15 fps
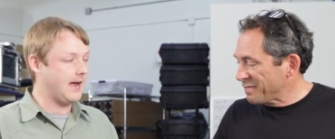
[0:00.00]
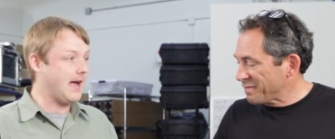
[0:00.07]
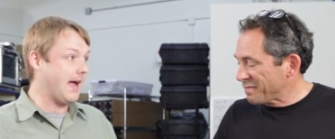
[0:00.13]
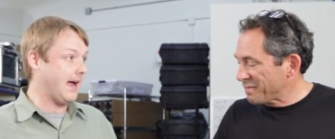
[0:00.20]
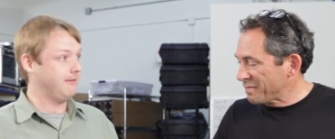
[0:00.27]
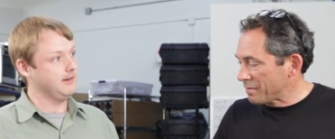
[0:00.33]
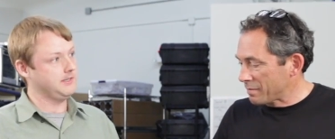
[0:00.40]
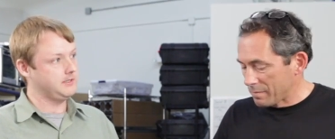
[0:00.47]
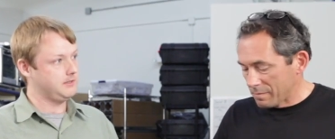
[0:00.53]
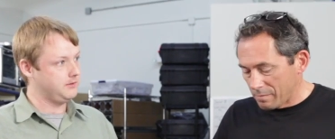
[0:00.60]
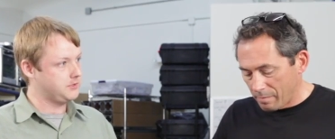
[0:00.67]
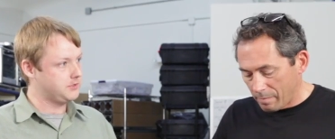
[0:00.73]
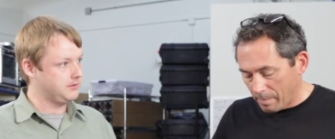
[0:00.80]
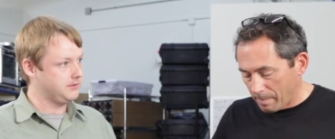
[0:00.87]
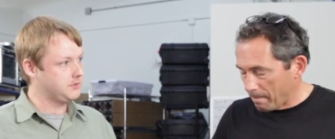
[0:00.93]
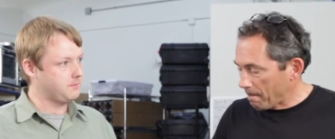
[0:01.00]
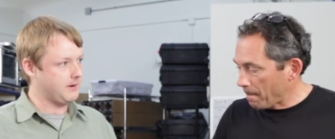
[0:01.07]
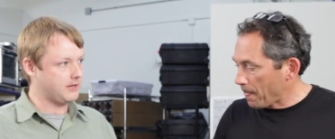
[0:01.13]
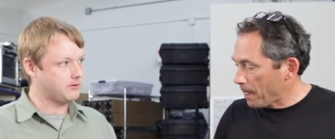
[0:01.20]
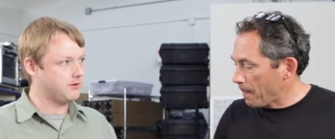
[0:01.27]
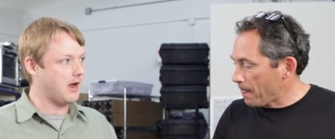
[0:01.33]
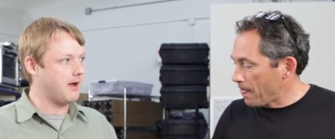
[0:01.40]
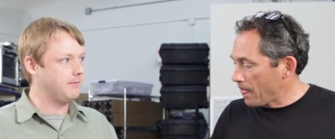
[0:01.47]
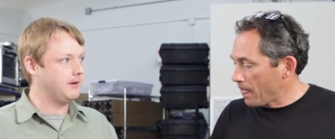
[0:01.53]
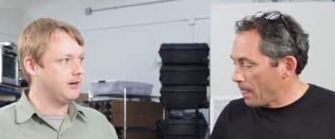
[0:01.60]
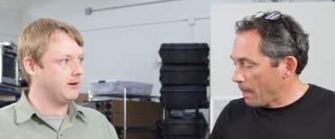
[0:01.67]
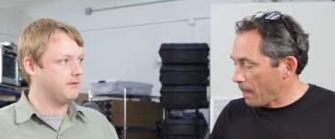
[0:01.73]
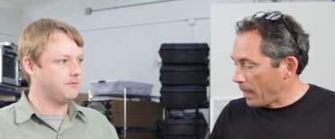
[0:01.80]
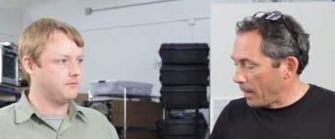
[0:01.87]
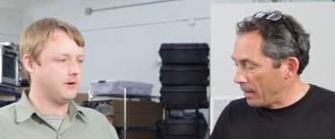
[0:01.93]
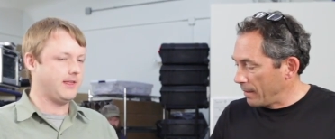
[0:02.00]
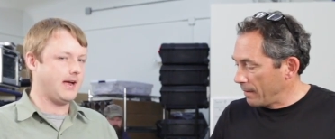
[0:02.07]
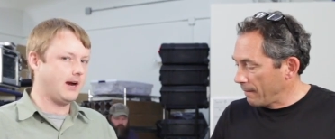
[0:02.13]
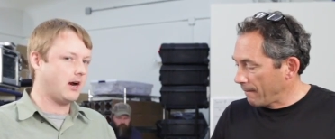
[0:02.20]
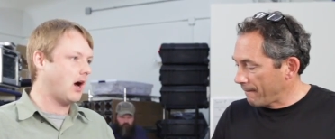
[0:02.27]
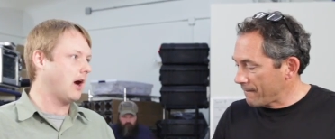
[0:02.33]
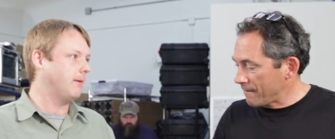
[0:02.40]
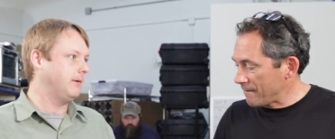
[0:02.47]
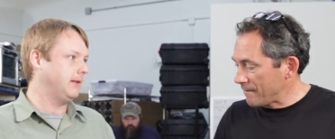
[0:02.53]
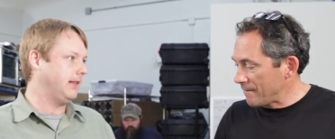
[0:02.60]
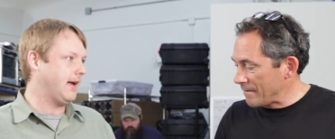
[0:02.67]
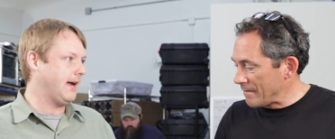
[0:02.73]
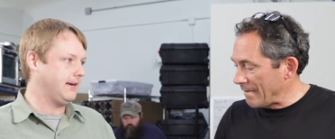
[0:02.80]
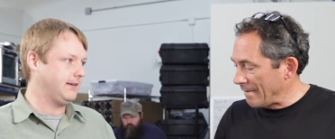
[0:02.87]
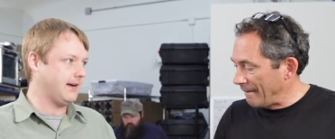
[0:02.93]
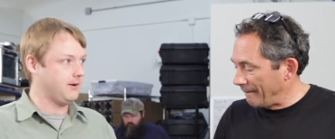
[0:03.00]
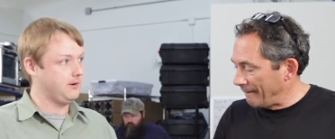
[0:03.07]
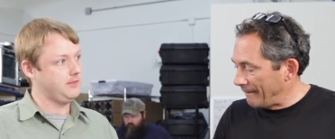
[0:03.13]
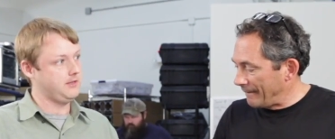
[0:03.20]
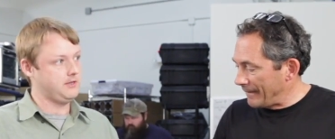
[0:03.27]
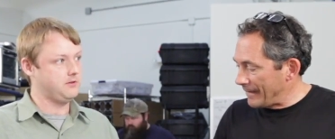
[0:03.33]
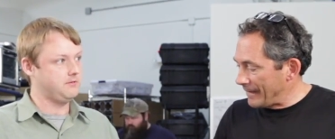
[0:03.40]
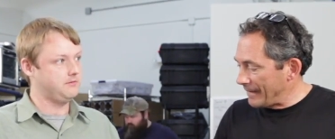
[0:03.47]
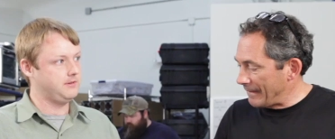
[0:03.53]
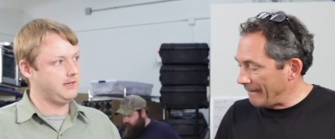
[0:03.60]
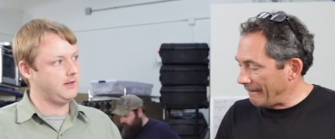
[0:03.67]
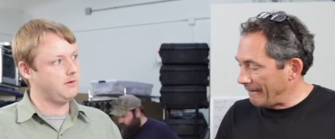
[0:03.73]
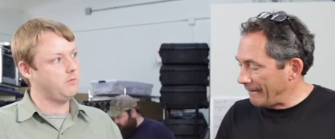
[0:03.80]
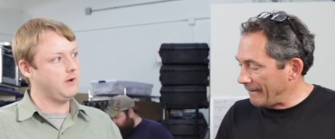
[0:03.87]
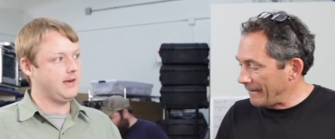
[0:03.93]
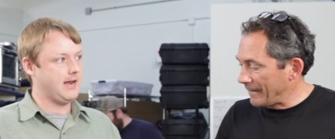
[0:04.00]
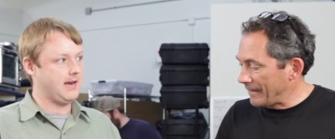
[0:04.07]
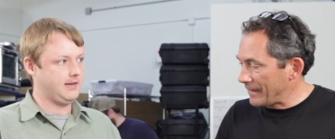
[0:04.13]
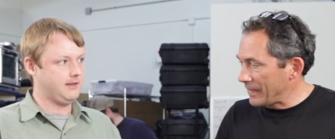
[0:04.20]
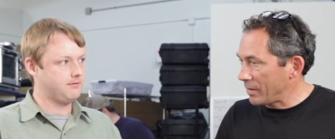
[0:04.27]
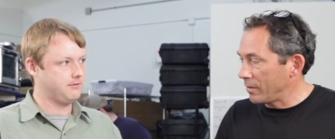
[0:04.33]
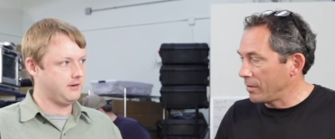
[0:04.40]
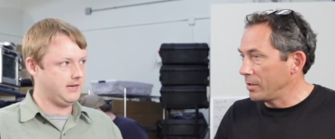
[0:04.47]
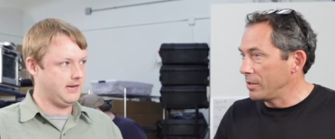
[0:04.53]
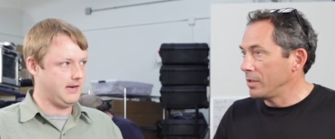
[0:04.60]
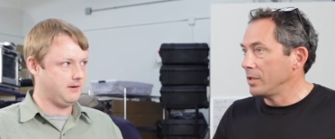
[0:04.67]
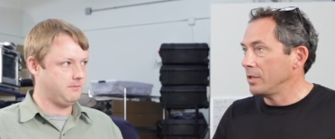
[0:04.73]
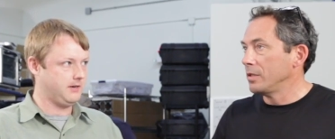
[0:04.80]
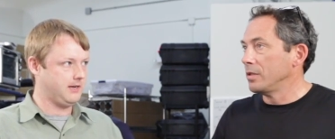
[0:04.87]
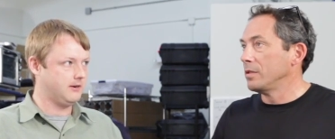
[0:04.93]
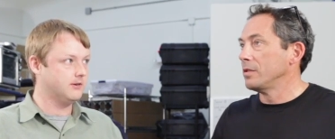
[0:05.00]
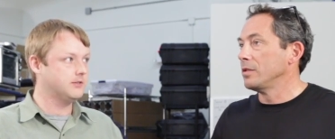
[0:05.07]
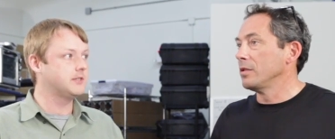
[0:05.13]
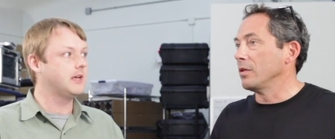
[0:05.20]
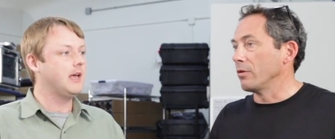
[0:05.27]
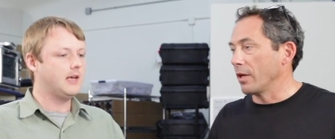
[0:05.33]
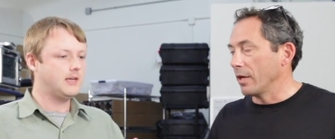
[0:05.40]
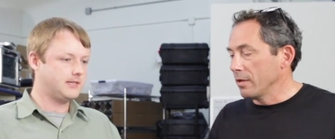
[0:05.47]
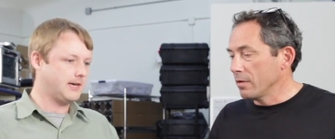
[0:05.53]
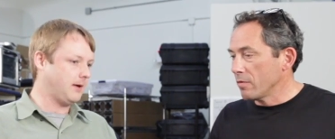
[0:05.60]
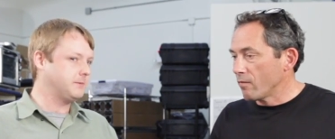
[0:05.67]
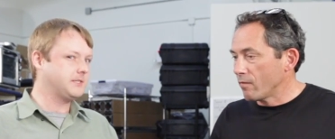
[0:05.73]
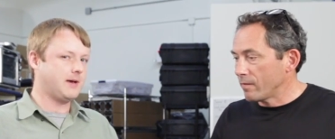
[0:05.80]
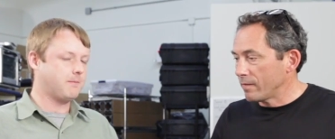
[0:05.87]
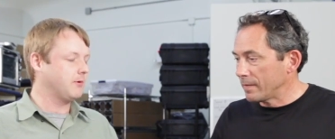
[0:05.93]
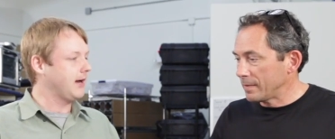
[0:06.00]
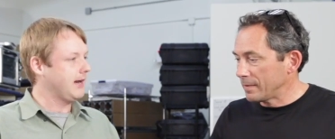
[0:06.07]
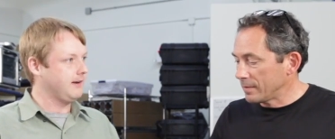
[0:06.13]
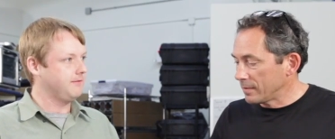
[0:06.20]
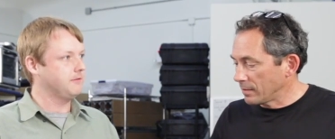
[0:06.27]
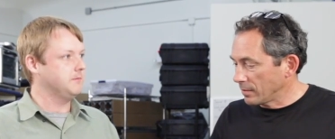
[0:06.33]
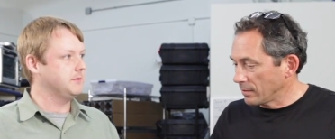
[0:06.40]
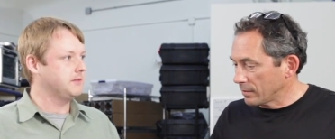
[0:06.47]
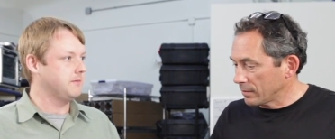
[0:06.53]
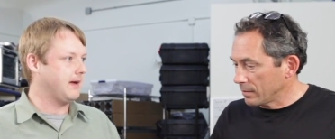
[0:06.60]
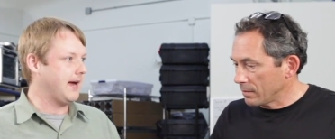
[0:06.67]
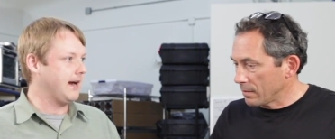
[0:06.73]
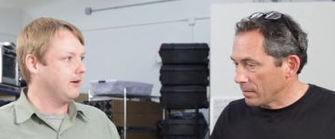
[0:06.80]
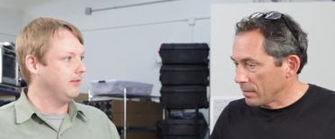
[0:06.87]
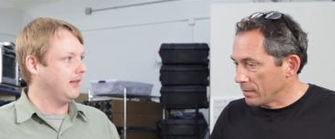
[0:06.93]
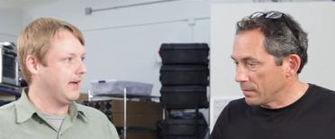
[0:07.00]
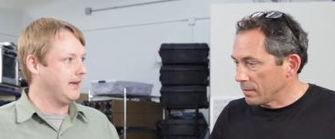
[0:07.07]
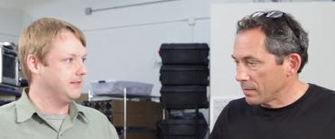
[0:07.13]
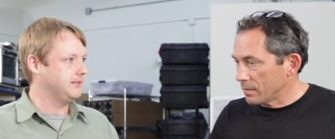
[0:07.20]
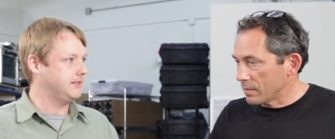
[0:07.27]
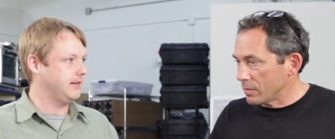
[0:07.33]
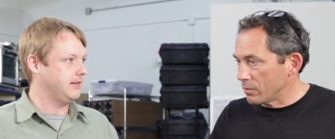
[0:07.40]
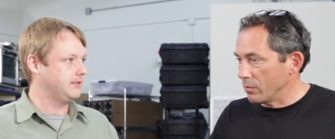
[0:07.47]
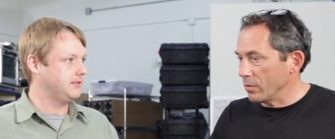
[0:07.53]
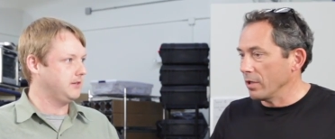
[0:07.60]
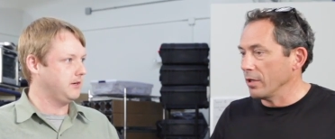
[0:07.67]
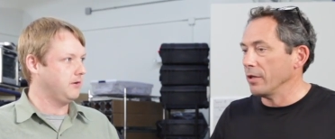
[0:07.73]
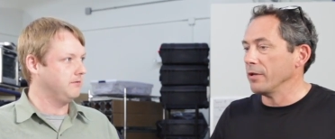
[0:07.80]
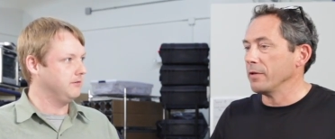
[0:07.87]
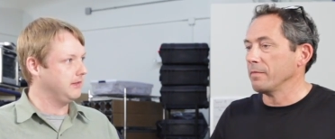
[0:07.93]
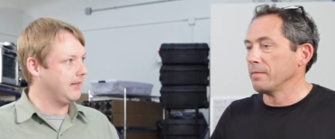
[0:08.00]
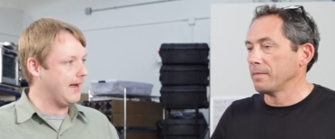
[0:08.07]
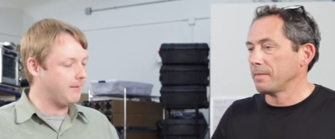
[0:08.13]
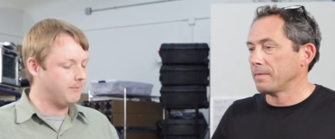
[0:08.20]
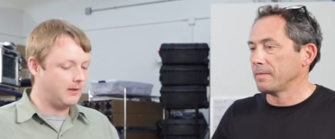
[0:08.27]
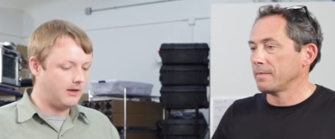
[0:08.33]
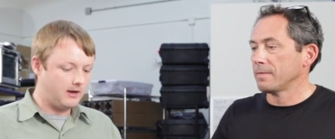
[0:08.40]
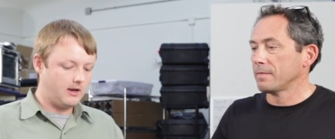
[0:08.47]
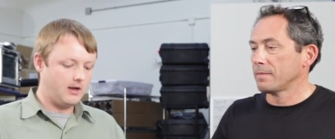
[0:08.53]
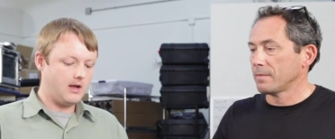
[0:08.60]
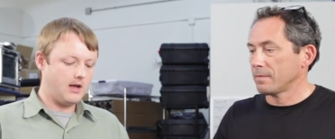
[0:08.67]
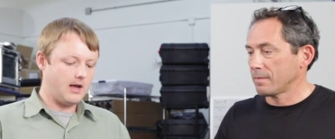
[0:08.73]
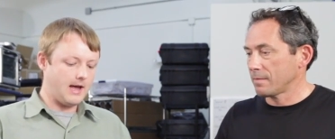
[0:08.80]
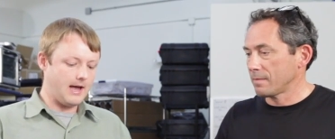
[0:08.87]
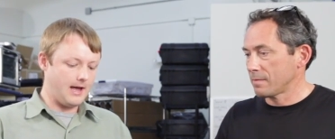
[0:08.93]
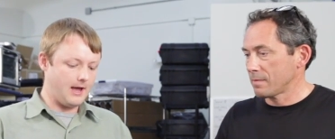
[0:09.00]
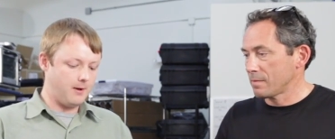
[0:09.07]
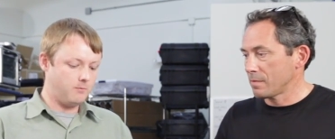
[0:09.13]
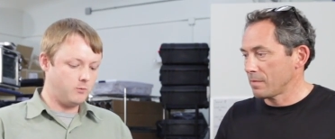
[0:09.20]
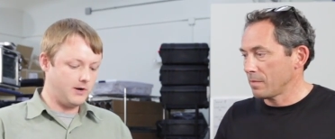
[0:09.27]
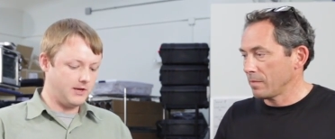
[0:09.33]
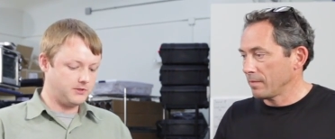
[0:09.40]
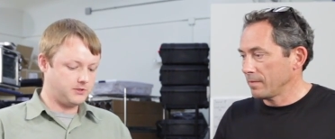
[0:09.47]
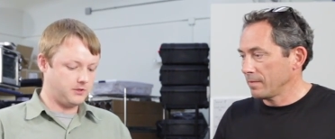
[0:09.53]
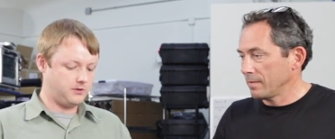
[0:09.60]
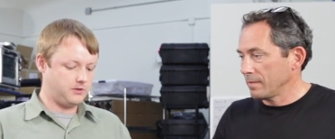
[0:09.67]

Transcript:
Speaker 1: a high resolution spectrometer for uh -huh. that carbon line down in the UV at 193 nanometers okay. to help separate it from some iron lines that uh, right. overlap. Um, we also